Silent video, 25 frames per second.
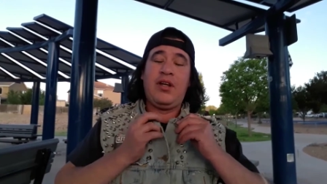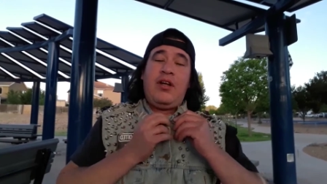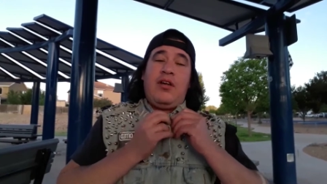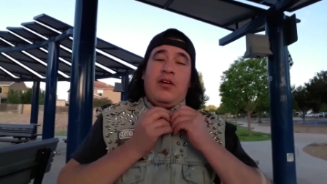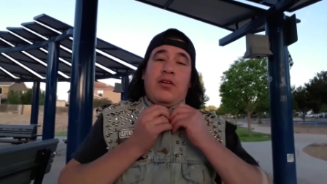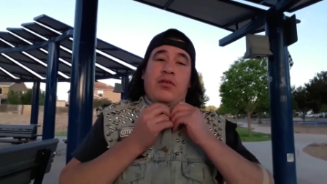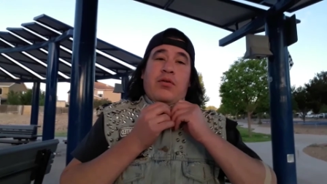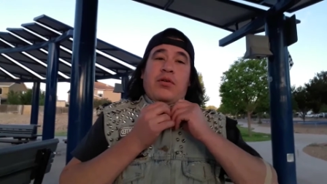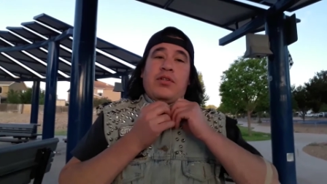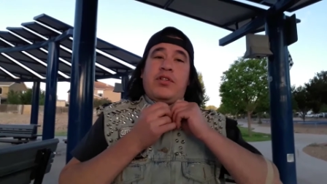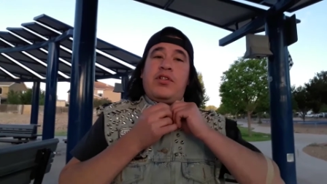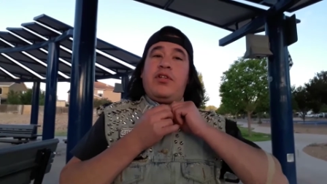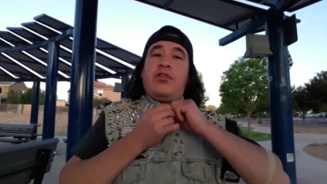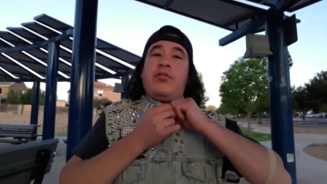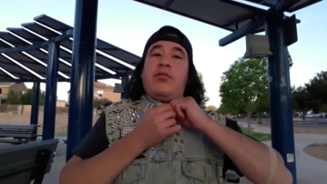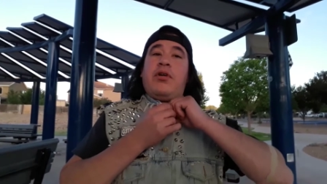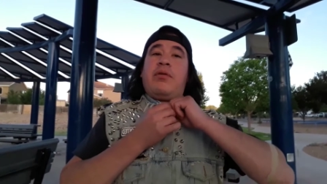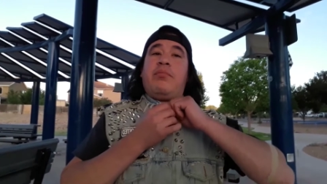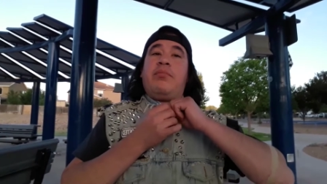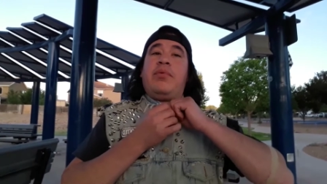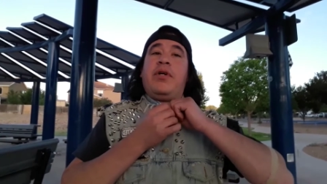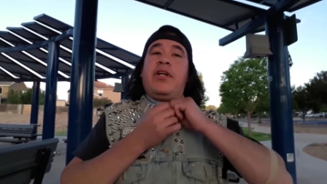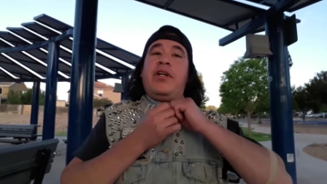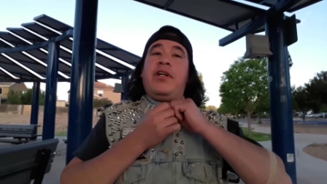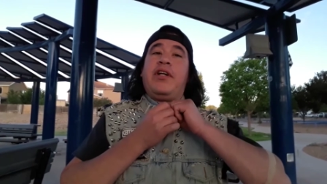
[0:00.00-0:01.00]
of course you don't want
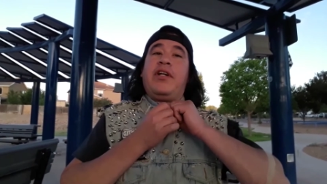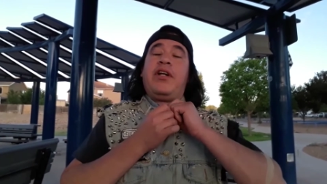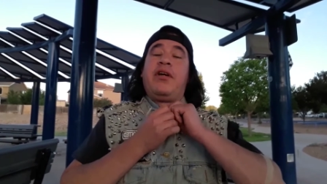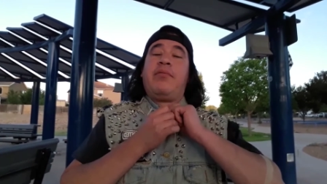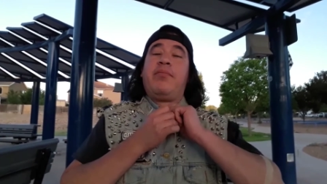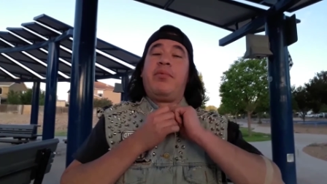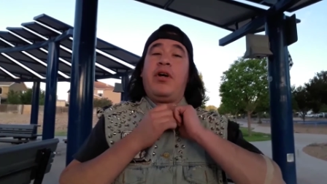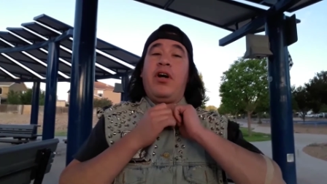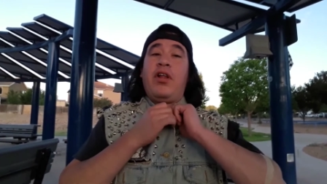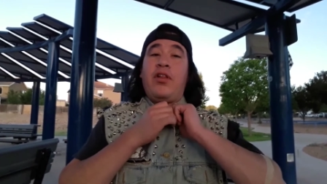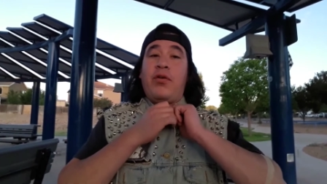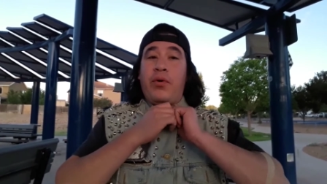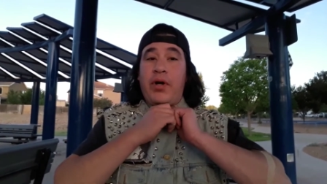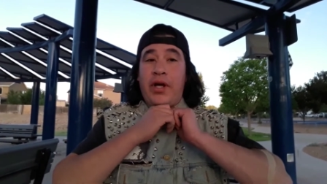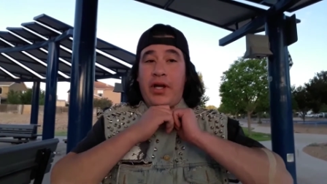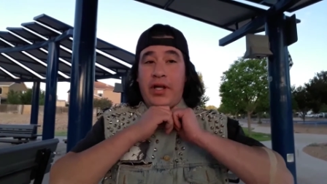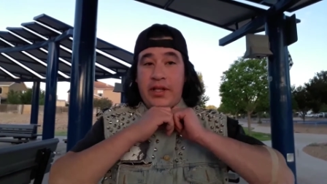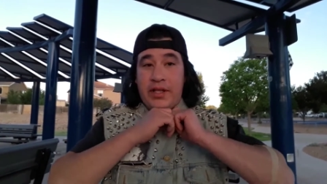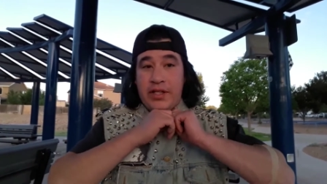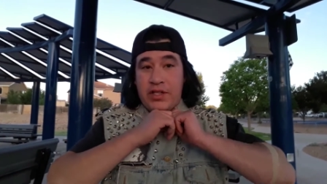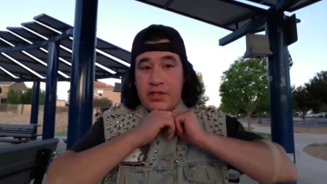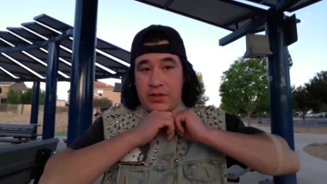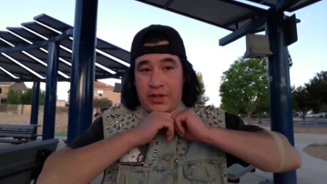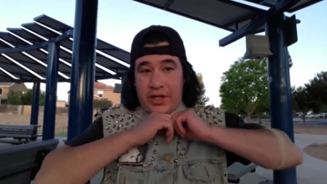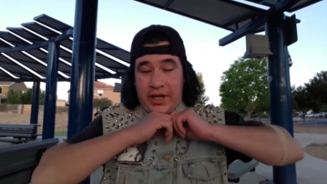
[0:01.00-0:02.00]
to button it up all the way and
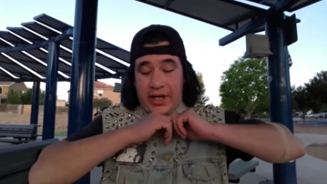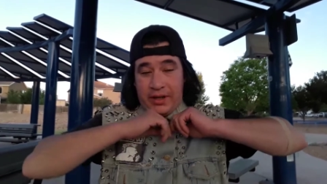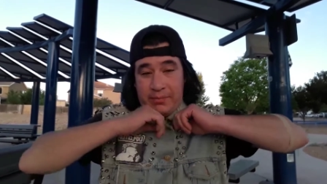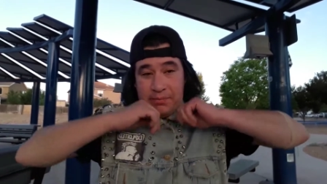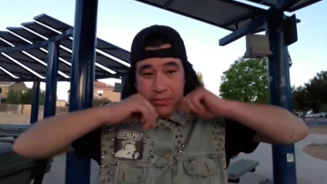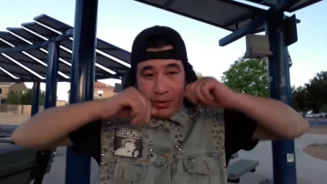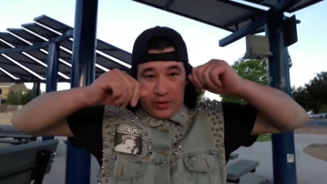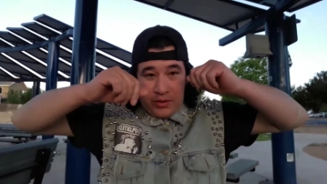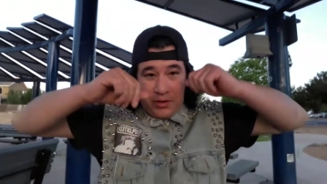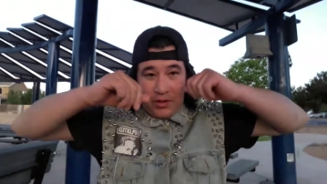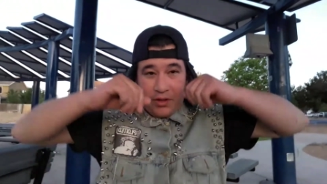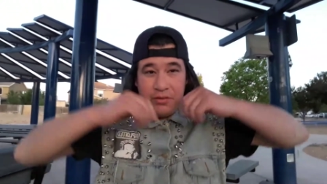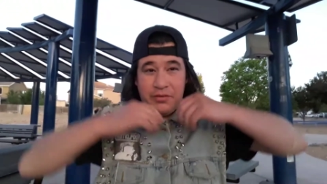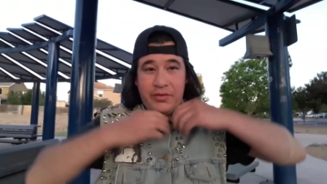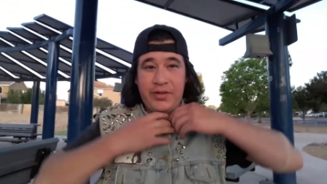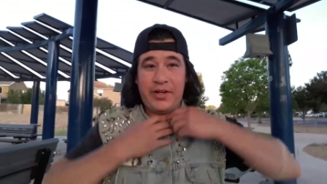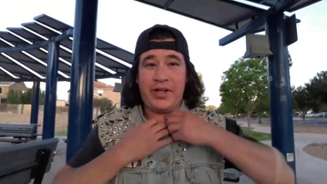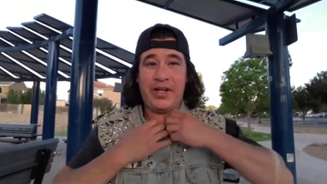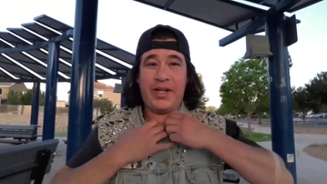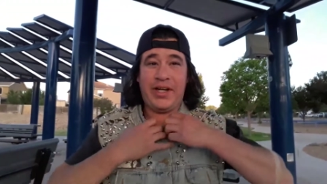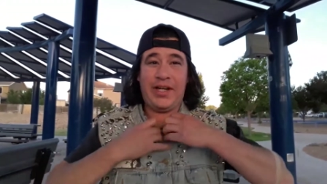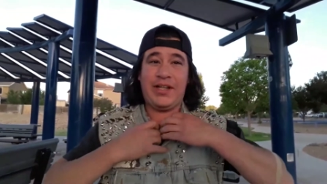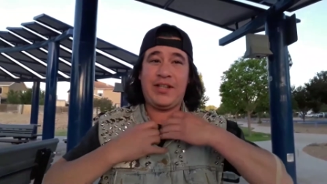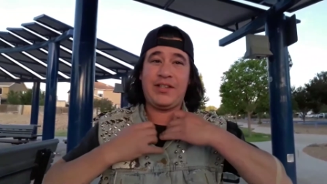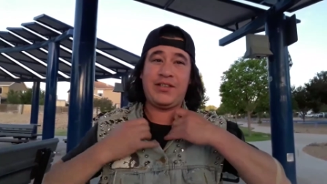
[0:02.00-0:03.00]
then try and pull it over
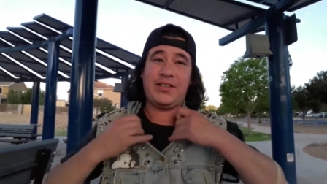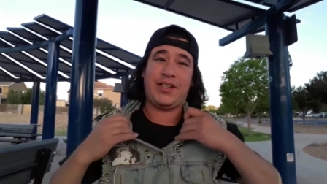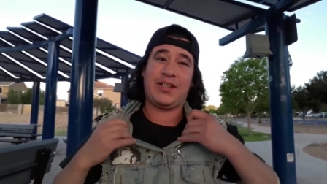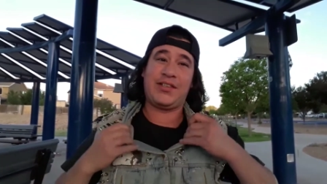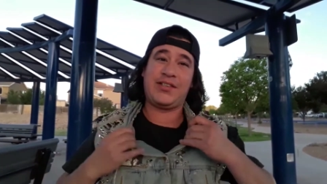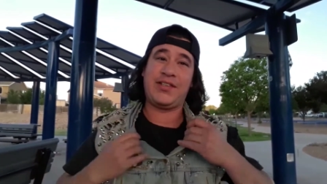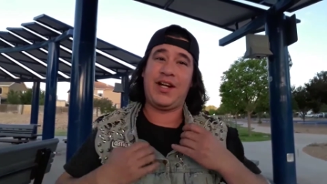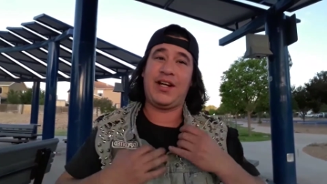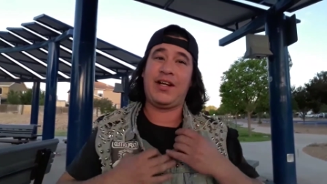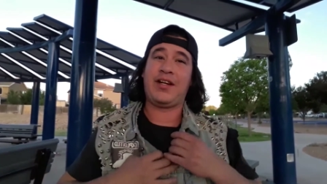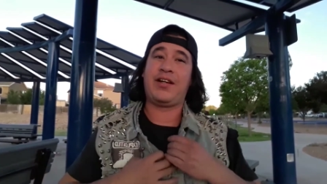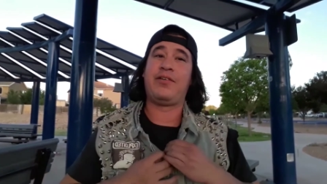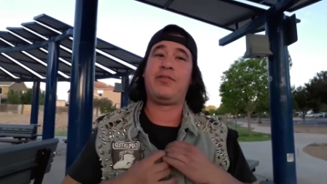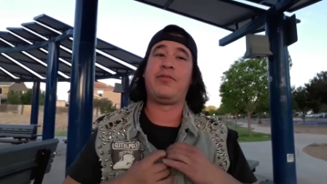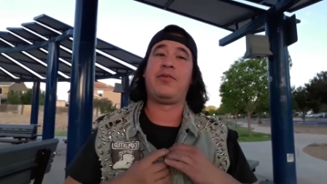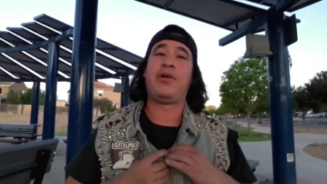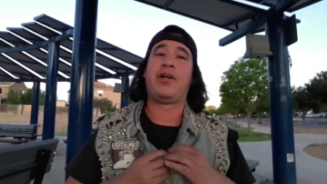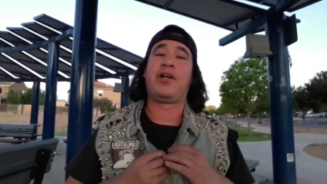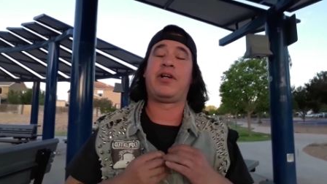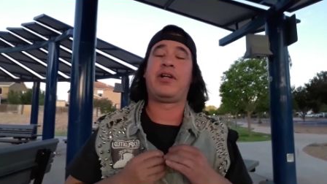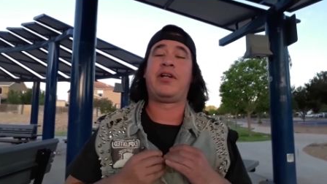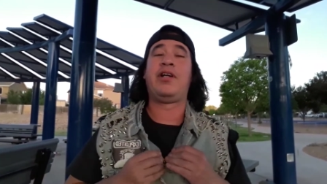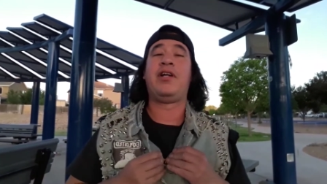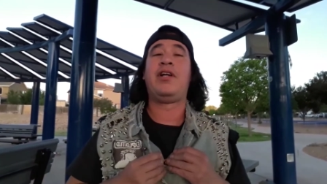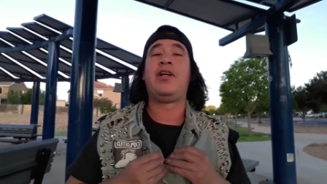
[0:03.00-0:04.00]
your head because that's not going to
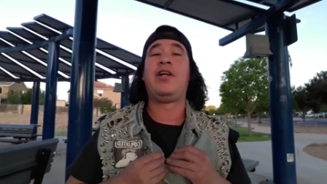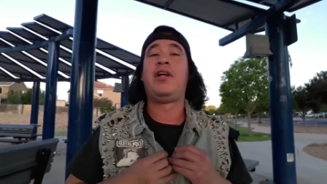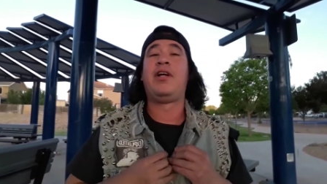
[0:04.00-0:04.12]
work